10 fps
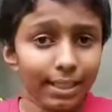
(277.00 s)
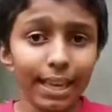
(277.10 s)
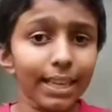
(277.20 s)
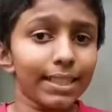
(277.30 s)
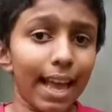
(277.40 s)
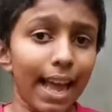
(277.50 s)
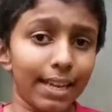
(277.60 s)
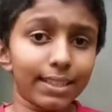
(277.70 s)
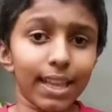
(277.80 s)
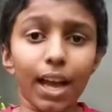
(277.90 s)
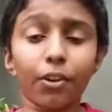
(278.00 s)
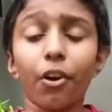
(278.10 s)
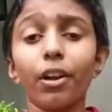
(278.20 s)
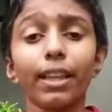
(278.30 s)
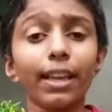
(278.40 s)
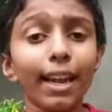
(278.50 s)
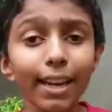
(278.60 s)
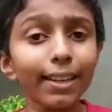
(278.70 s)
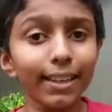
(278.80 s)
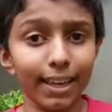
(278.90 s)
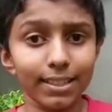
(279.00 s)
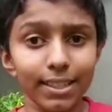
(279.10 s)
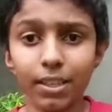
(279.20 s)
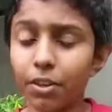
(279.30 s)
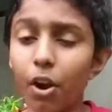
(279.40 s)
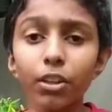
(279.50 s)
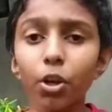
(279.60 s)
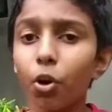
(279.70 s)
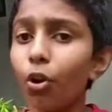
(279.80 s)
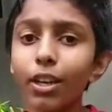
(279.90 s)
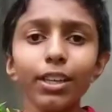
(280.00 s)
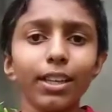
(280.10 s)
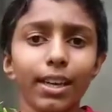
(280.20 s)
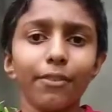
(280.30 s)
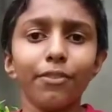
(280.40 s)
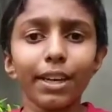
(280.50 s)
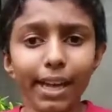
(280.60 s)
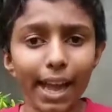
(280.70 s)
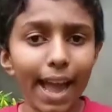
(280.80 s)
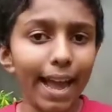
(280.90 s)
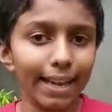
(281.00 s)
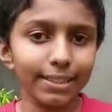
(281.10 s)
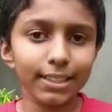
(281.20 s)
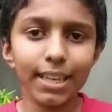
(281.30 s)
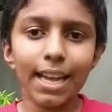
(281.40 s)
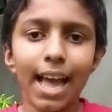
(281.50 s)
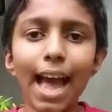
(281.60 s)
These ants are called the nanitics, not the ordinary worker ants,